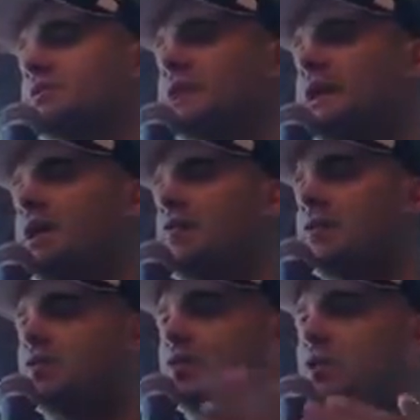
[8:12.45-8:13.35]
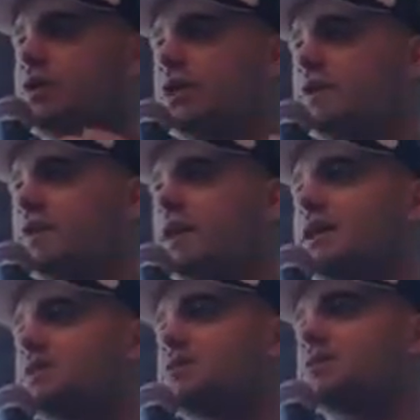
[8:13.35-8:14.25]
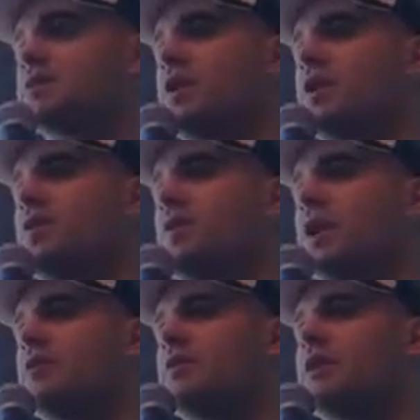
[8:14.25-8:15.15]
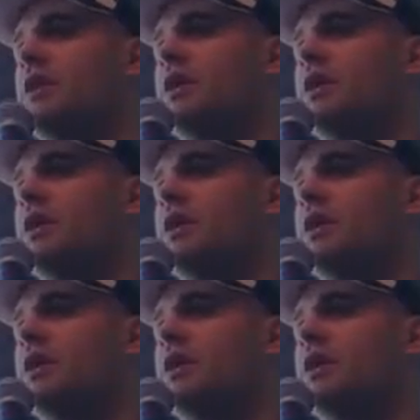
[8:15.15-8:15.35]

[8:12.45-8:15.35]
stay when you look at the guys we just talked about?